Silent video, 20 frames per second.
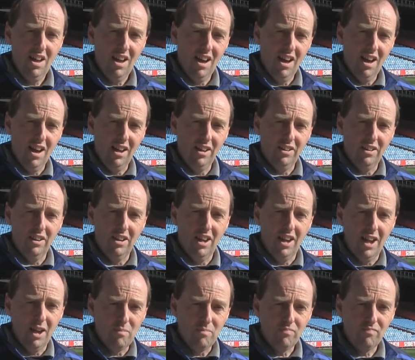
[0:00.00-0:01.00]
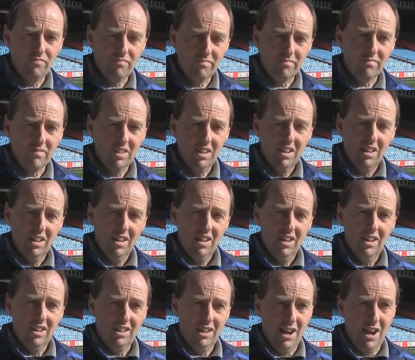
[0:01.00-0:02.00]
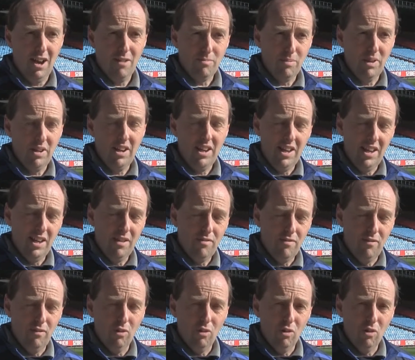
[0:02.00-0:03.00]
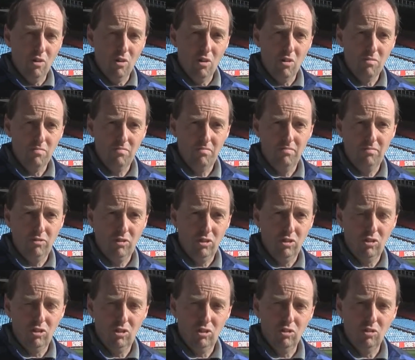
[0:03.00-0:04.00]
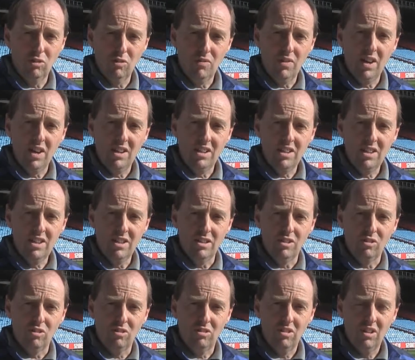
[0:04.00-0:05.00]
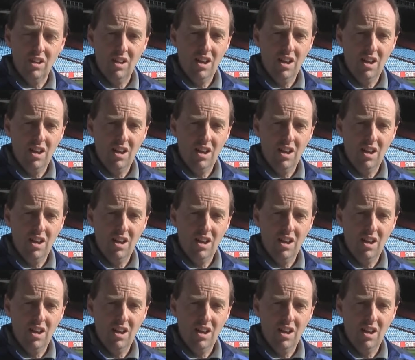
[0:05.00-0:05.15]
and I've been here for just short of 9 years.